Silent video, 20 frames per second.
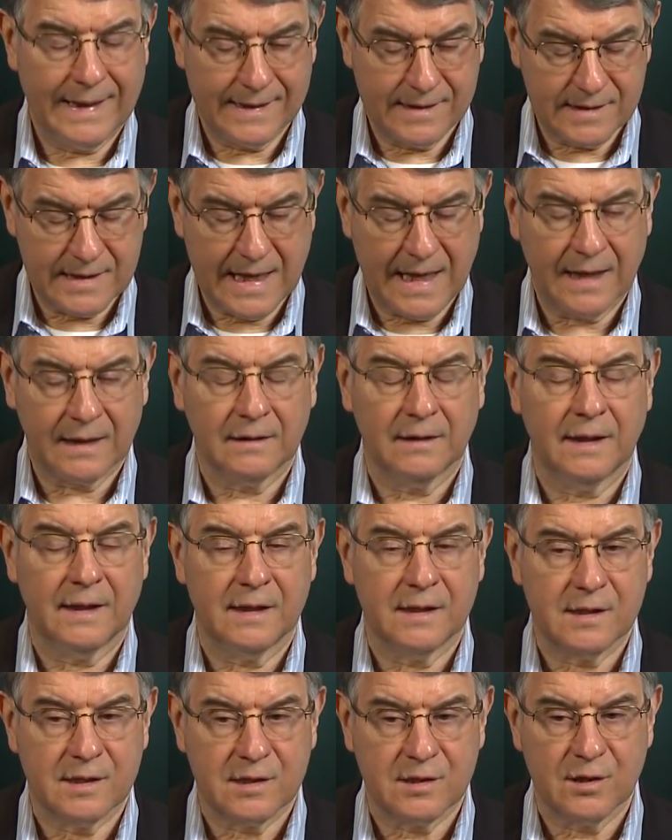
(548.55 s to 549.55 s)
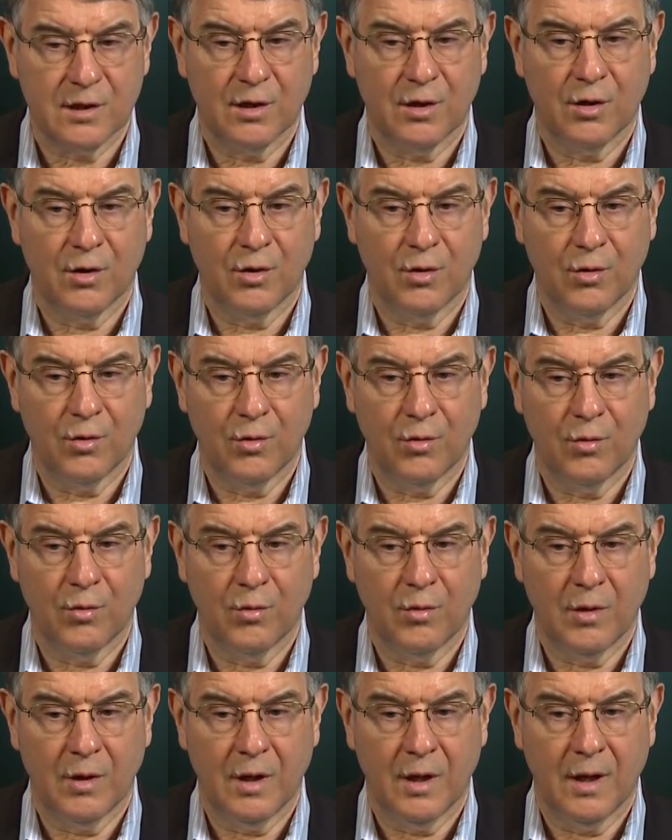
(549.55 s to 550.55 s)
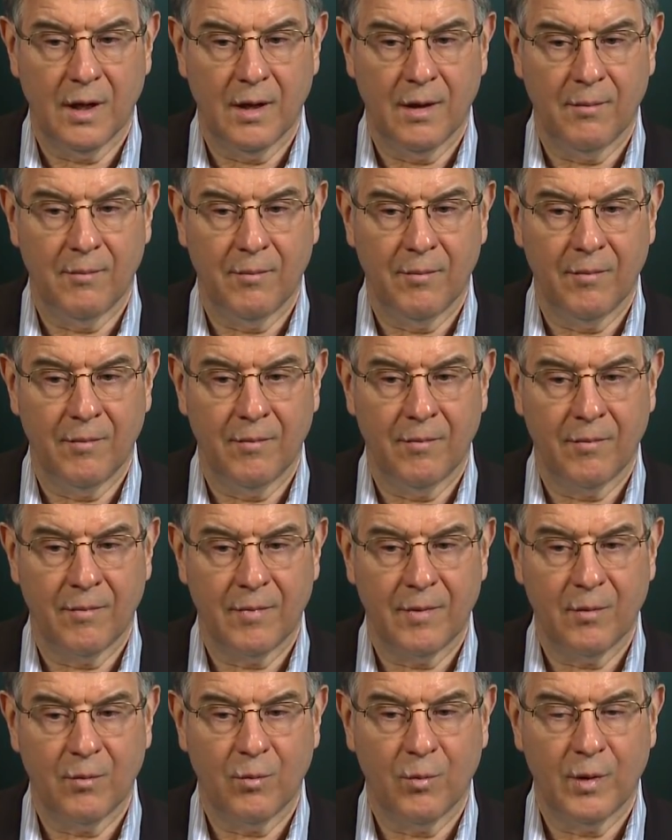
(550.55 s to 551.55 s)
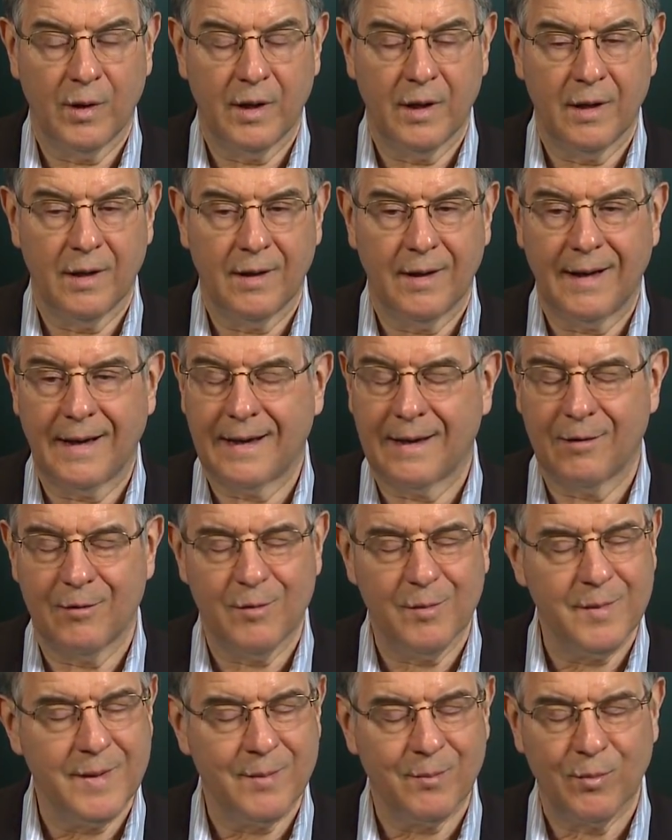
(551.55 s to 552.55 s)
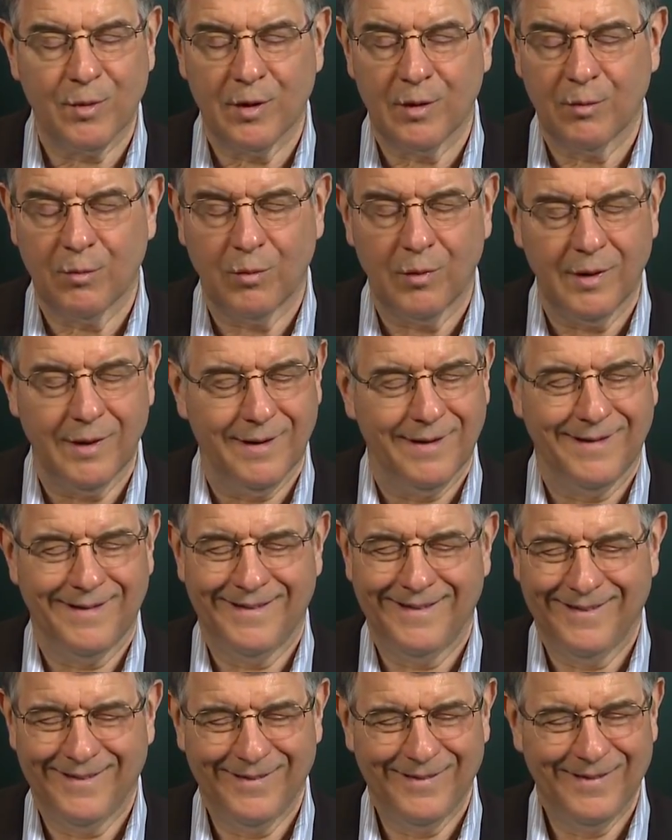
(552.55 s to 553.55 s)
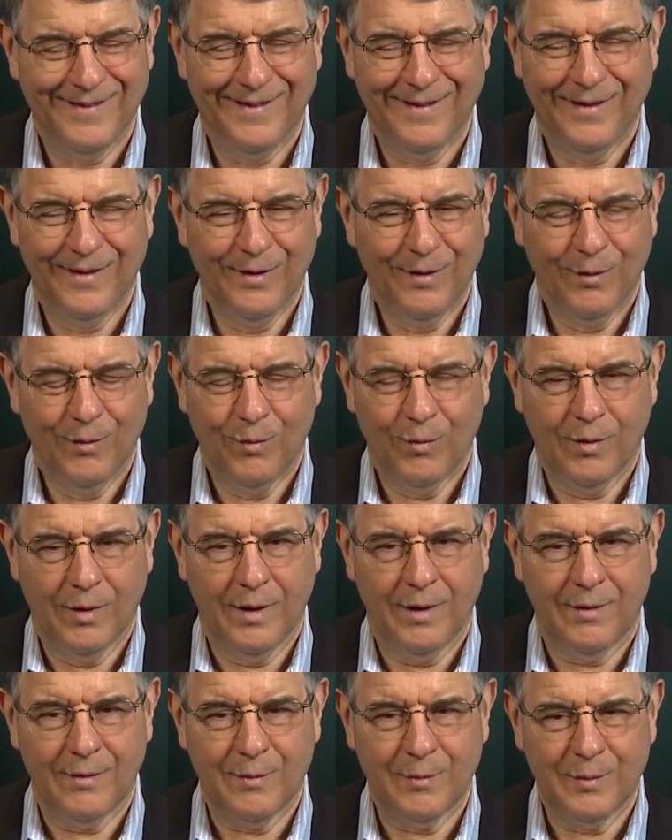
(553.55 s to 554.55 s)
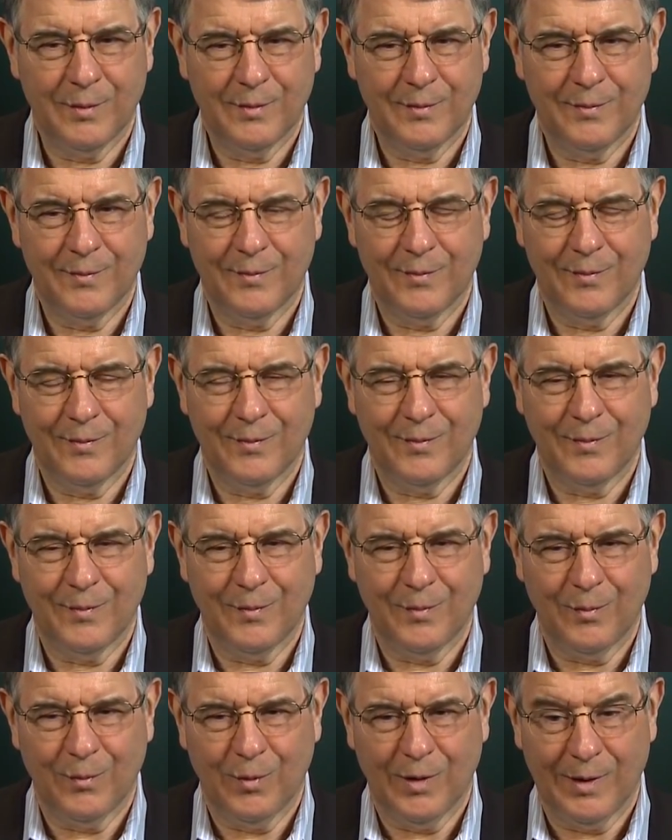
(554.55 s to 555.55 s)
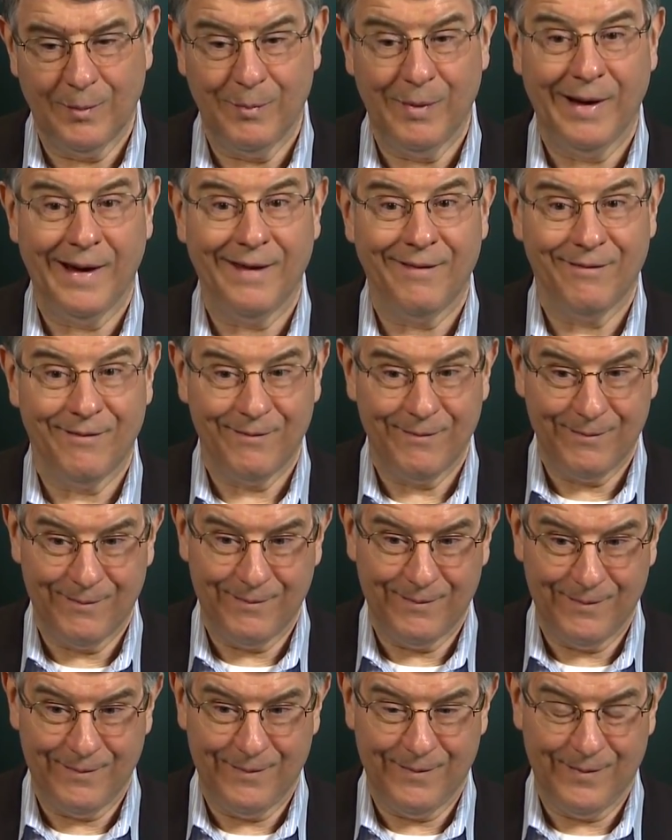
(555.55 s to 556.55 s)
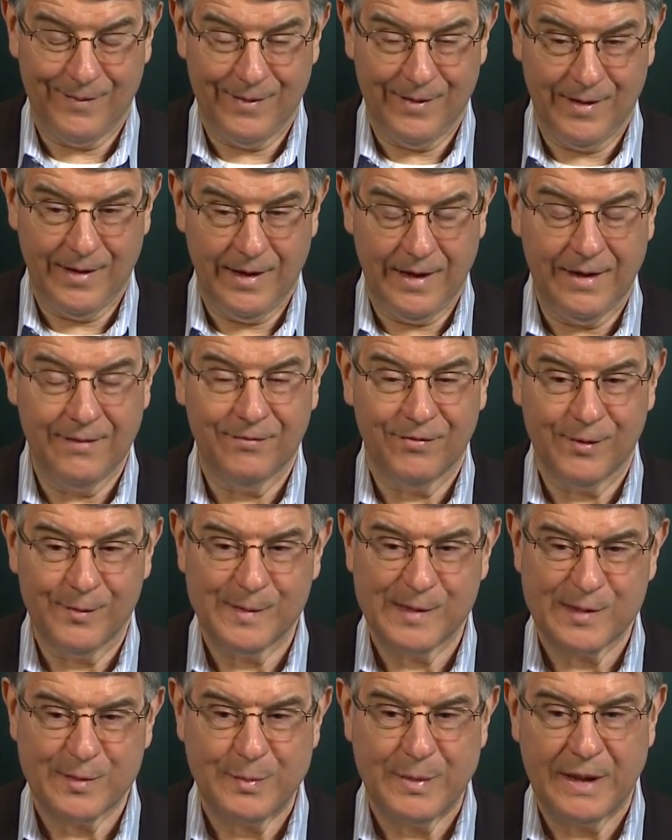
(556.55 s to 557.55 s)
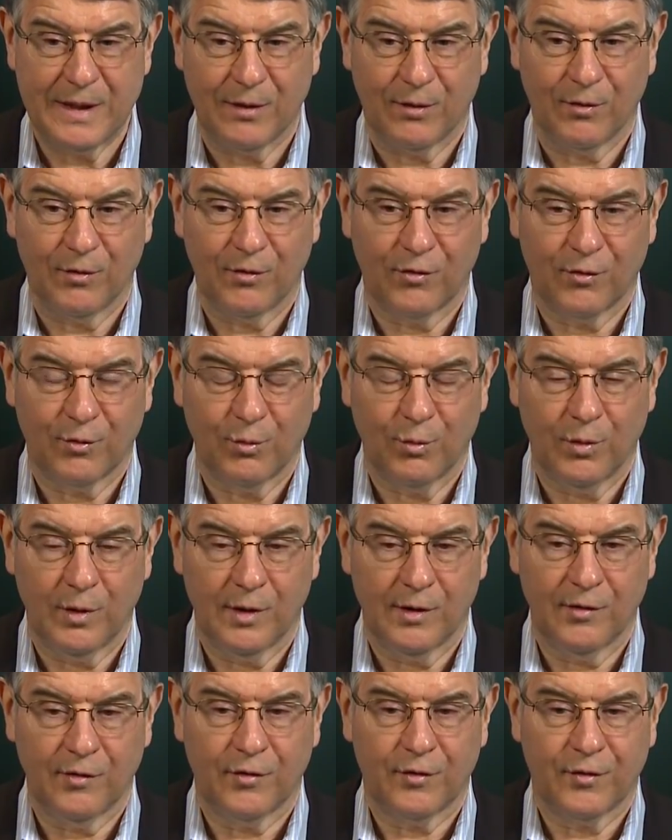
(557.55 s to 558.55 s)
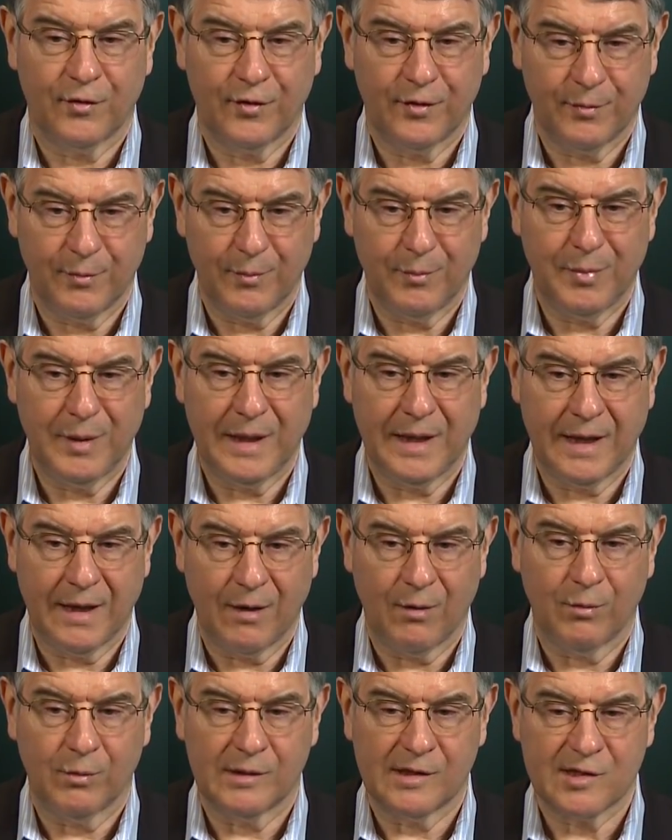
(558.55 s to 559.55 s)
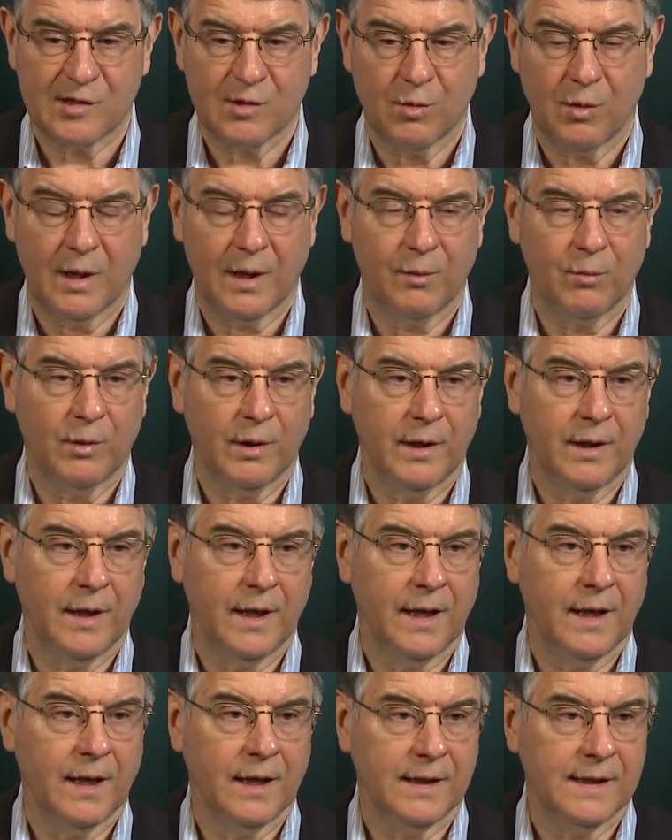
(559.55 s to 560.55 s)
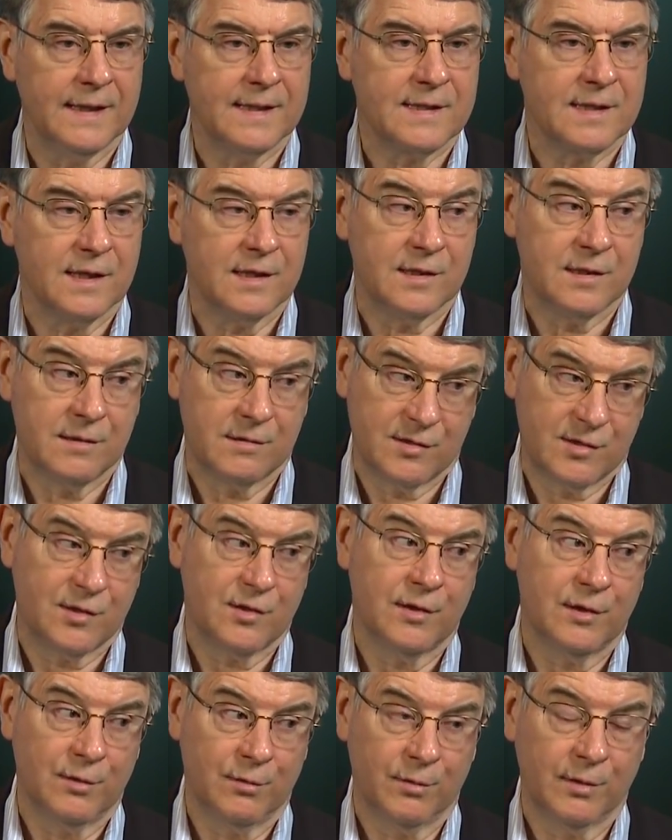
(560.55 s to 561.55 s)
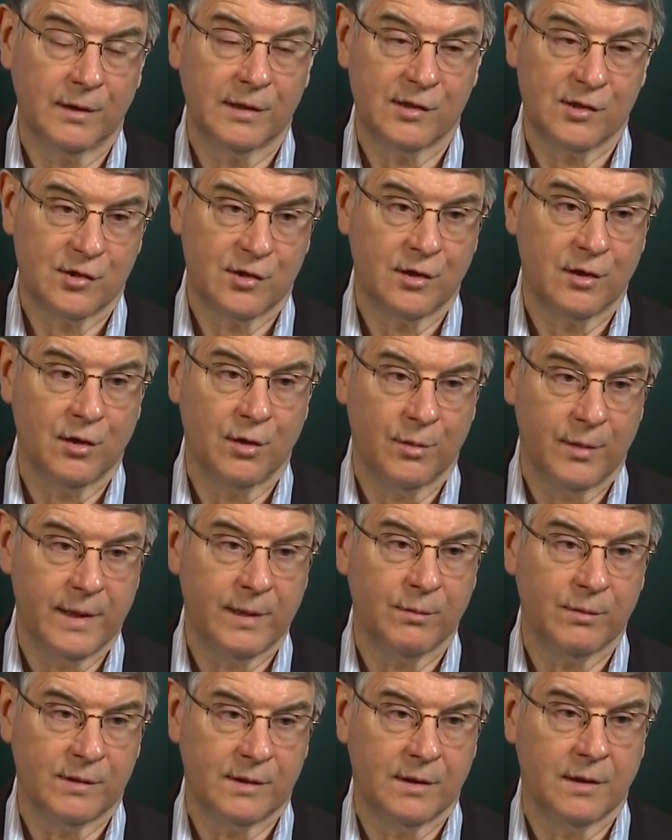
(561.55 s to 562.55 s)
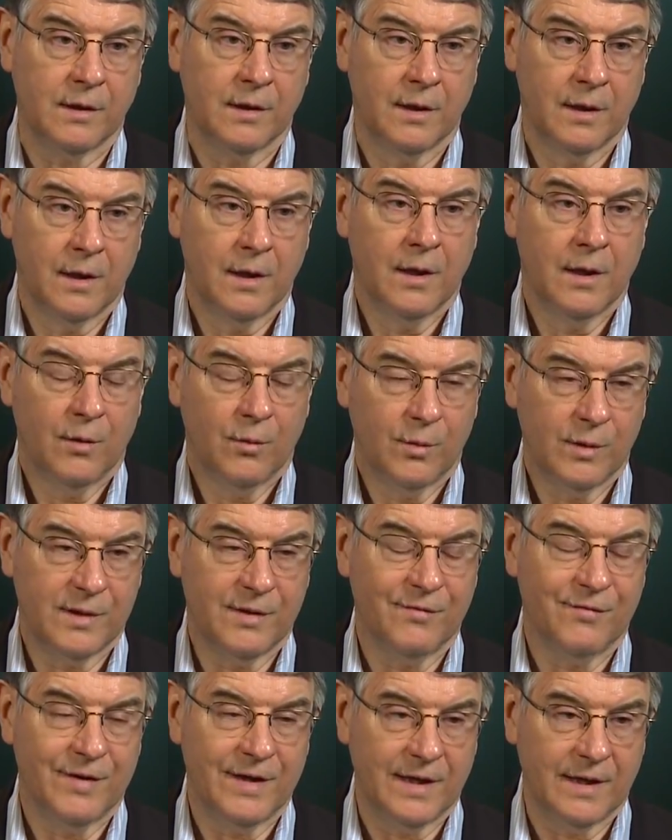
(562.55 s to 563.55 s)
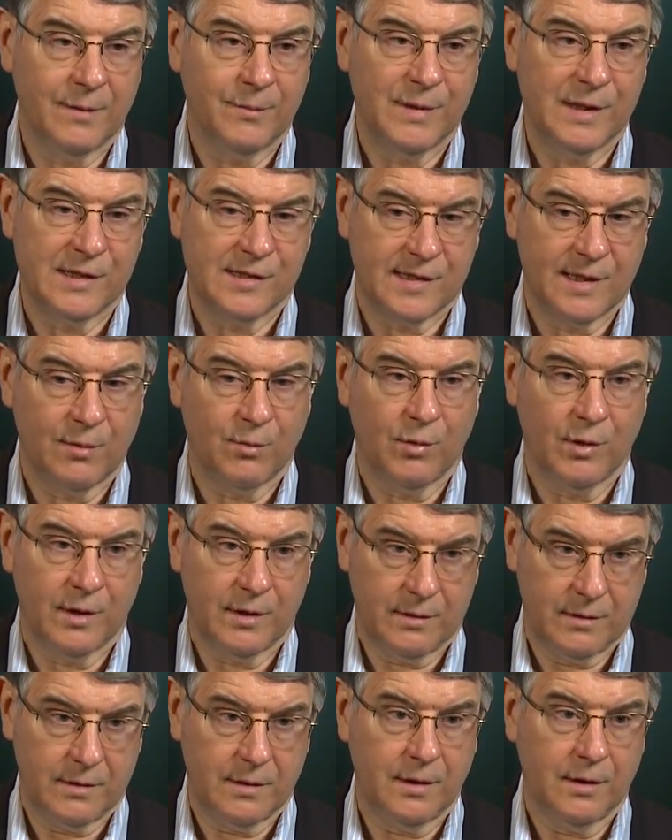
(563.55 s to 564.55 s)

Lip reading: Exactly. So when I can remember one of my infamous meals was being out with the squad one night, and they said, "Sir, you really should go eat with the Vietnamese. They want